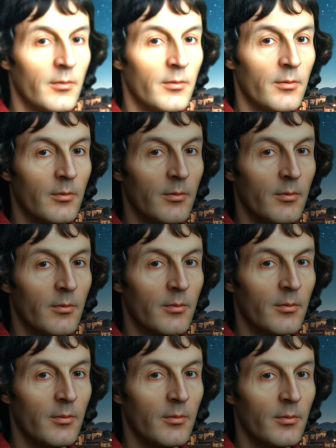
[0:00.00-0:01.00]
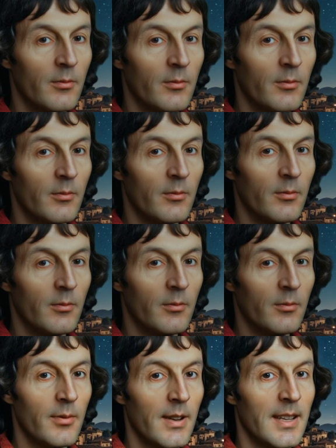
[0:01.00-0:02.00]
the universe. But
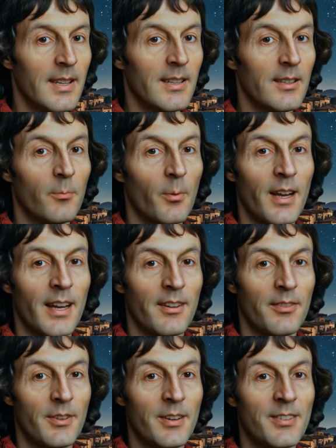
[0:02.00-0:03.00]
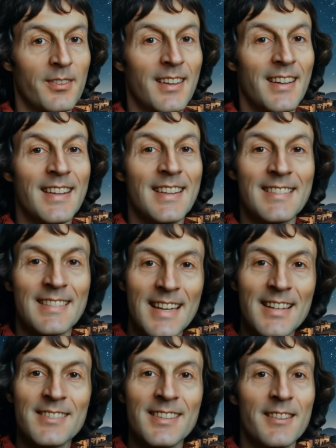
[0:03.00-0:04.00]
Copernicus proposed a
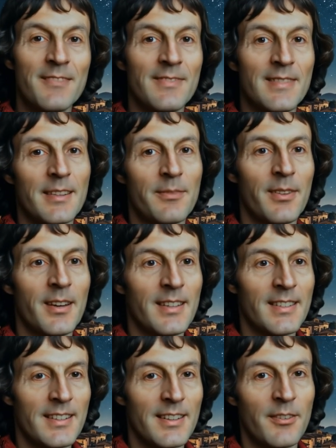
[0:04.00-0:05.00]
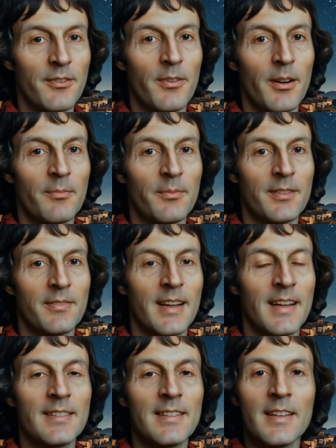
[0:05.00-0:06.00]
radical idea that the Earth
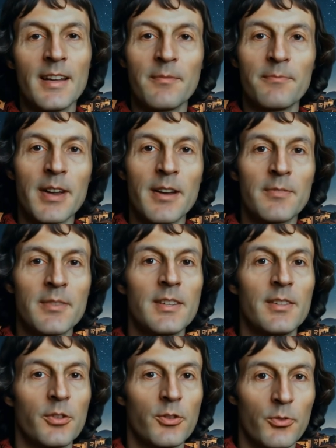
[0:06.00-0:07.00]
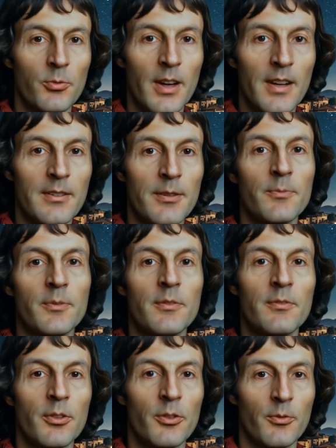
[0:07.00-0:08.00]
revolved around the Sun.
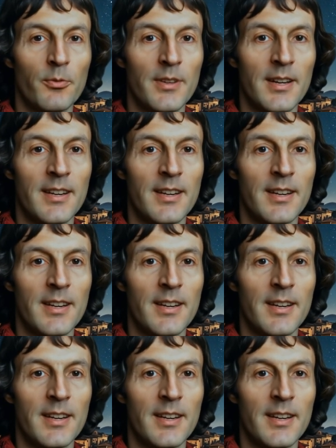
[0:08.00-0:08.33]
His